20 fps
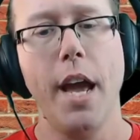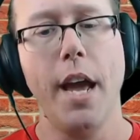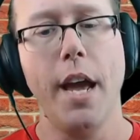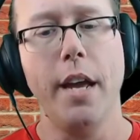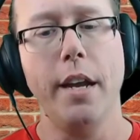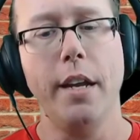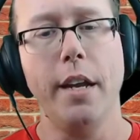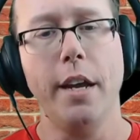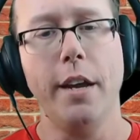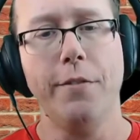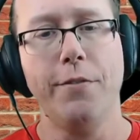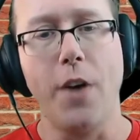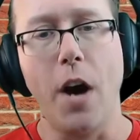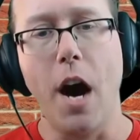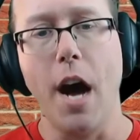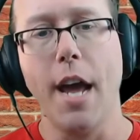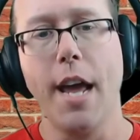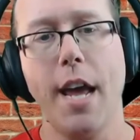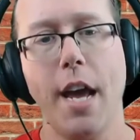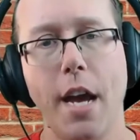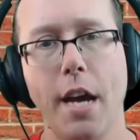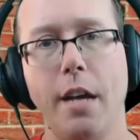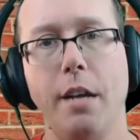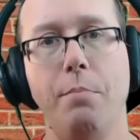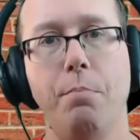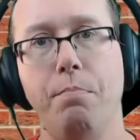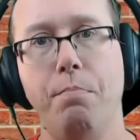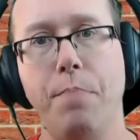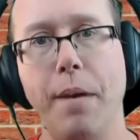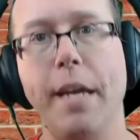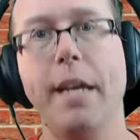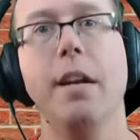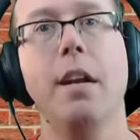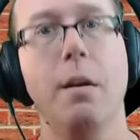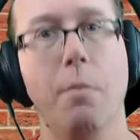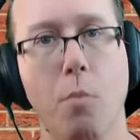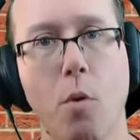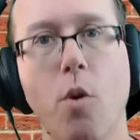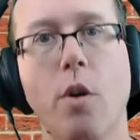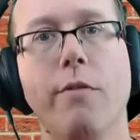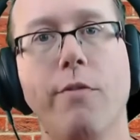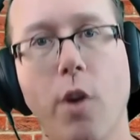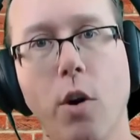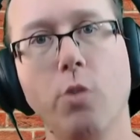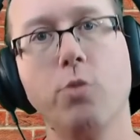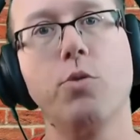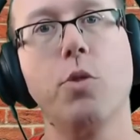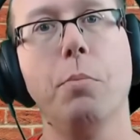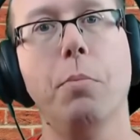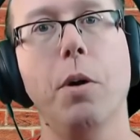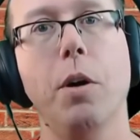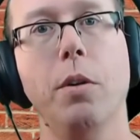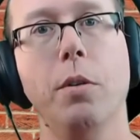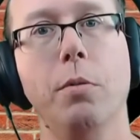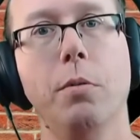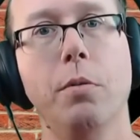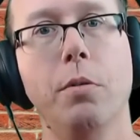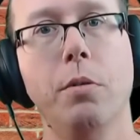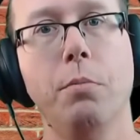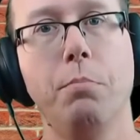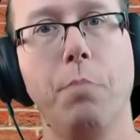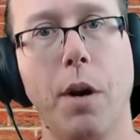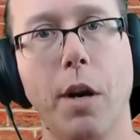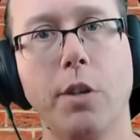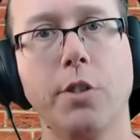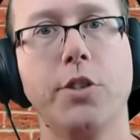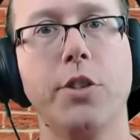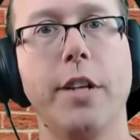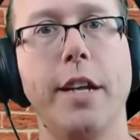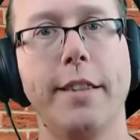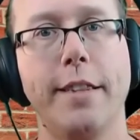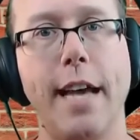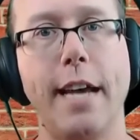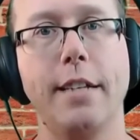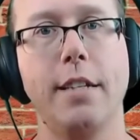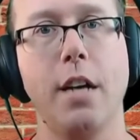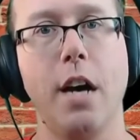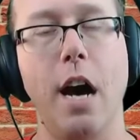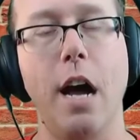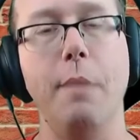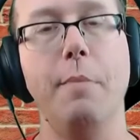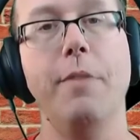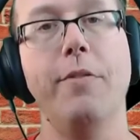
And if I had been a more vulnerable person at that time,